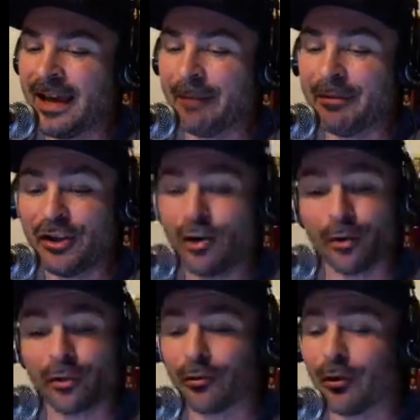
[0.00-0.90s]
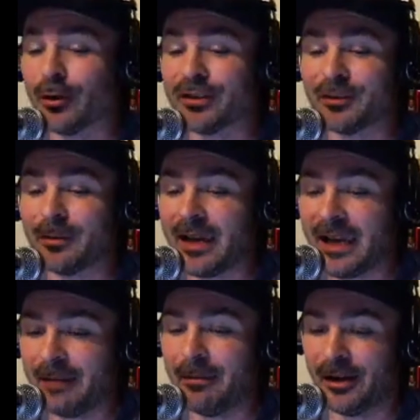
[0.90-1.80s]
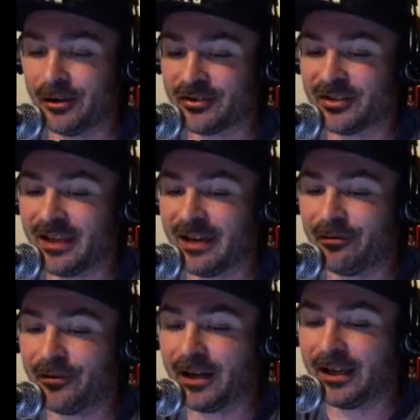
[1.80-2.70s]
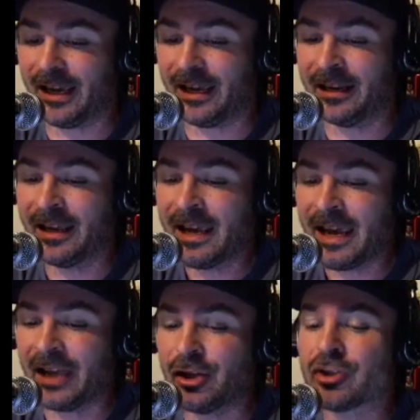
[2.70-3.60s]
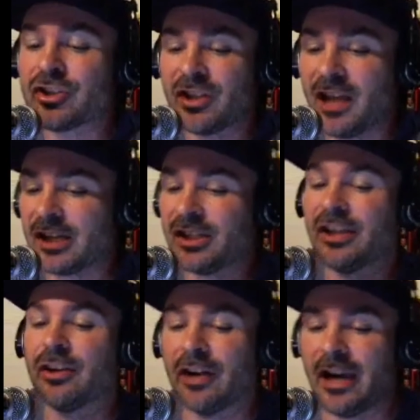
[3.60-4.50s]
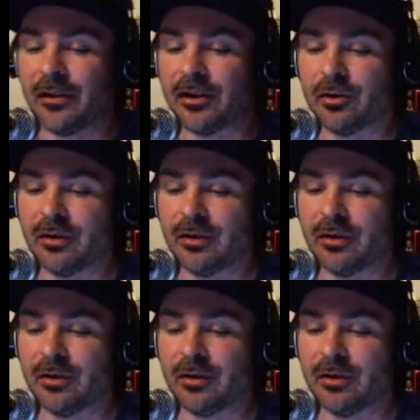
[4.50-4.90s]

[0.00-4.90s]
I mean, you were throwing some haymakers in that fight, and and you're just a lot cleaner now than you.